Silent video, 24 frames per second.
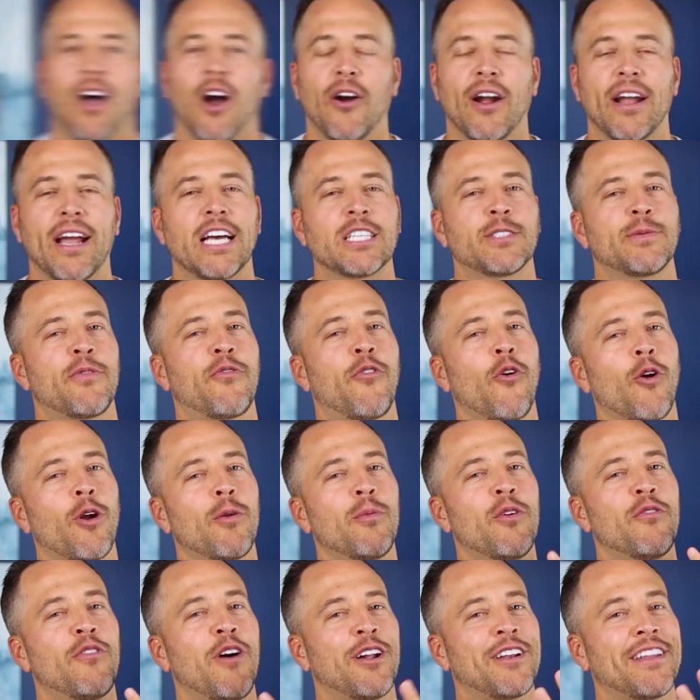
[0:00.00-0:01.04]
All right, guys, before we
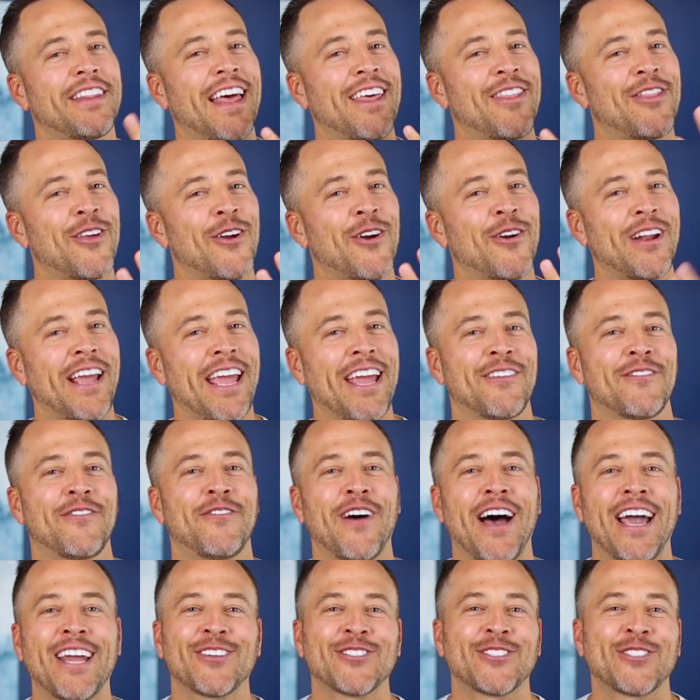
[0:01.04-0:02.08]
move on to that third and
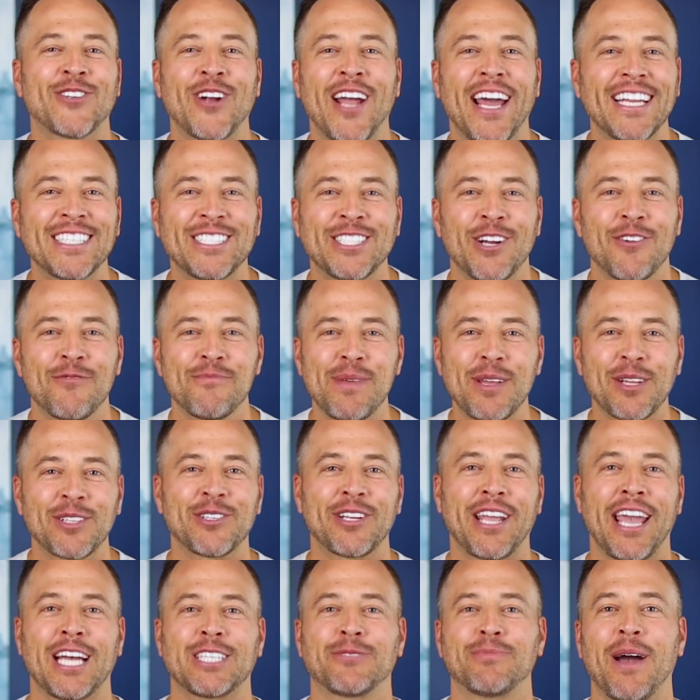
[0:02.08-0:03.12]
final strategy on building your
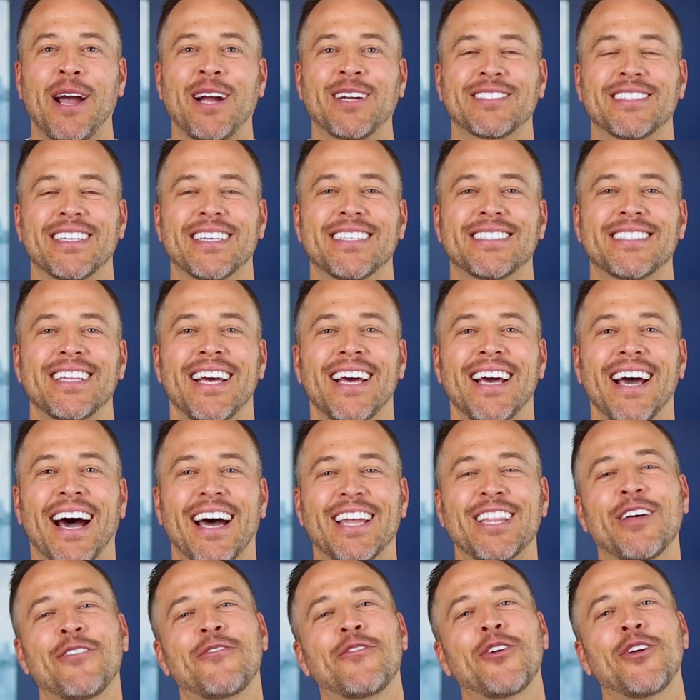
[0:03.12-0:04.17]
cash buyers list, I'd
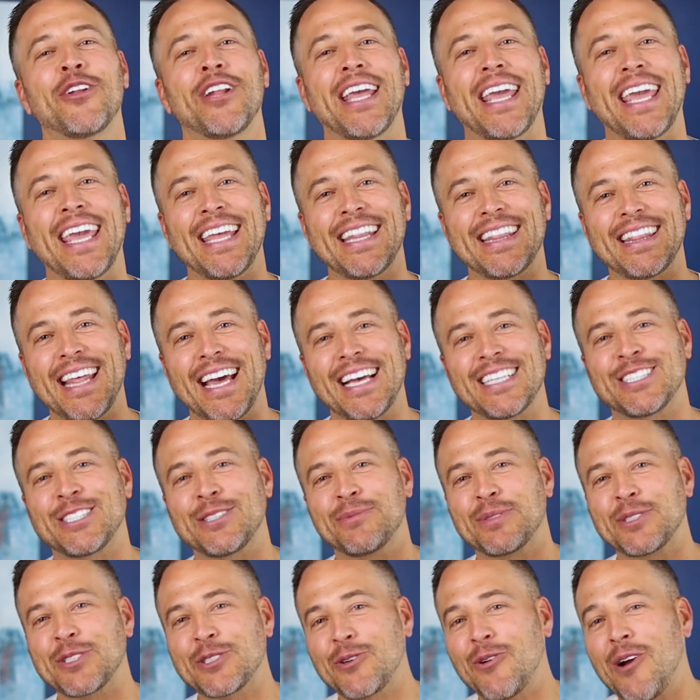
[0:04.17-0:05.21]
love for you to hit that
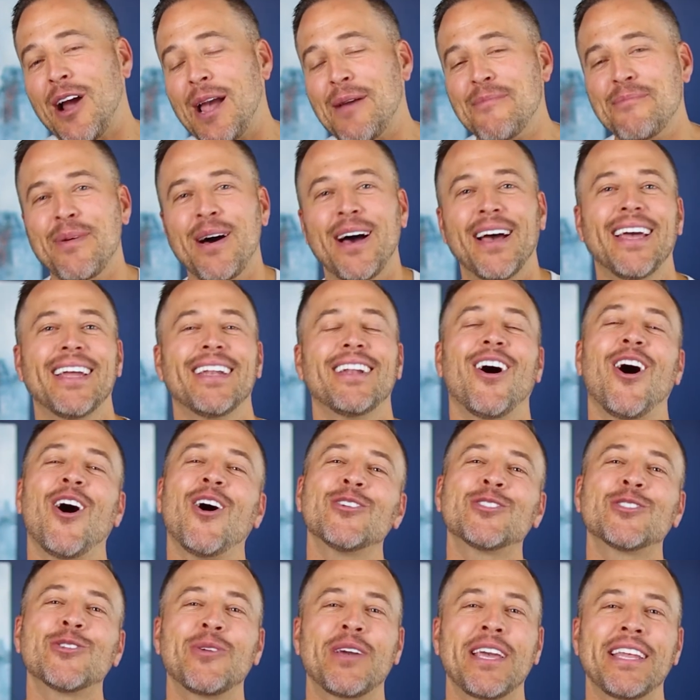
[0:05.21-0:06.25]
subscribe button.
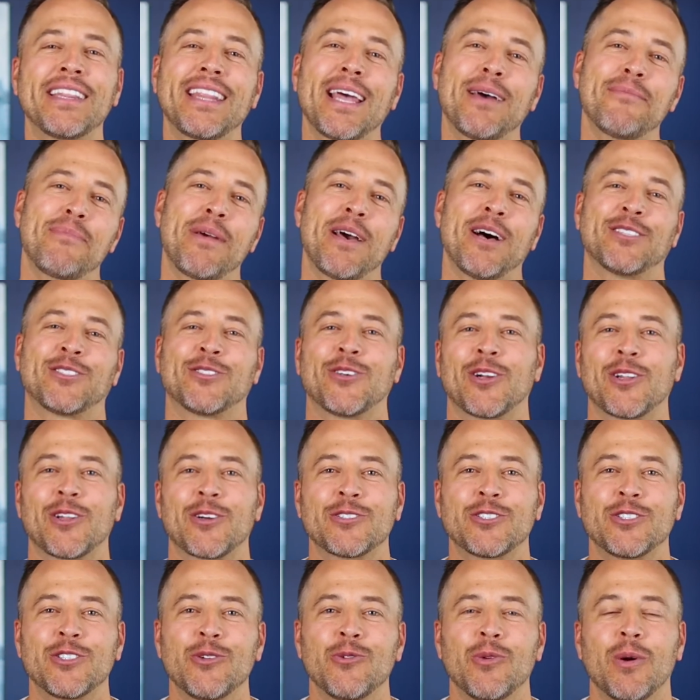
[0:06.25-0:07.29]
Also hit that bell so it
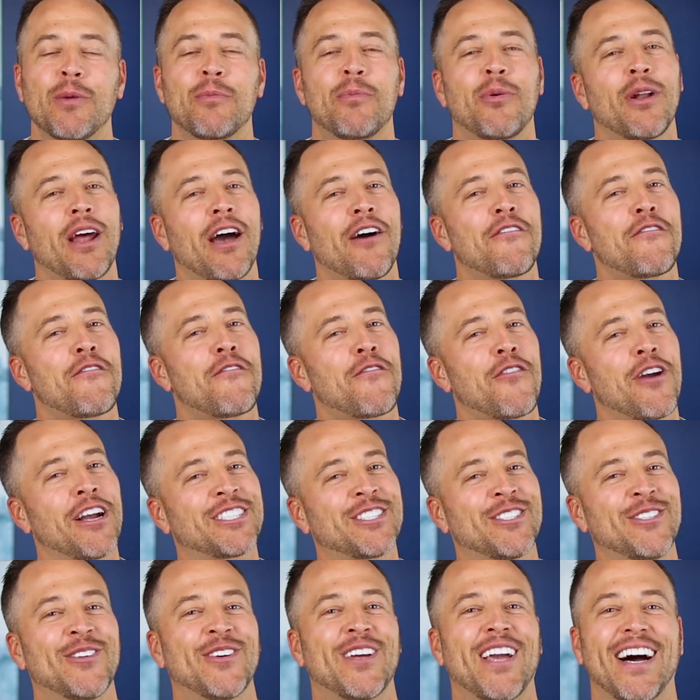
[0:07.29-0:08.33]
alerts you when we put out
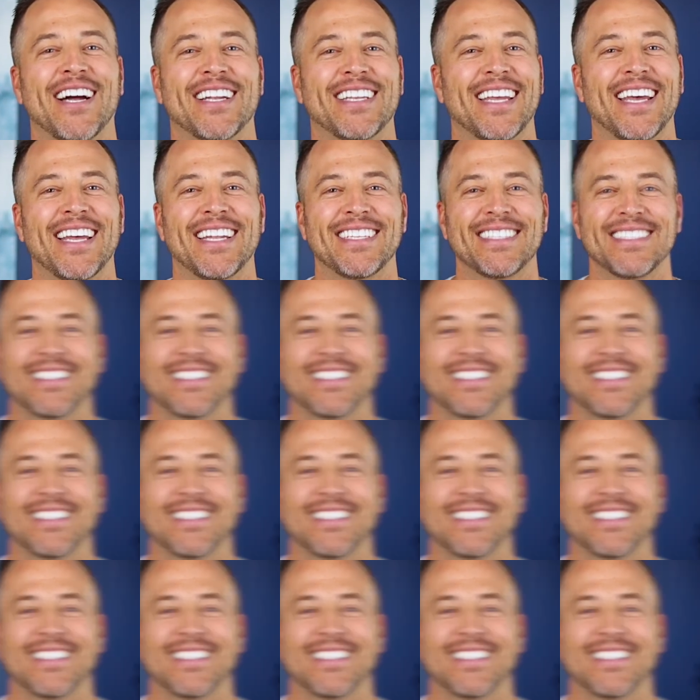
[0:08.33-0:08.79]
fresh new content.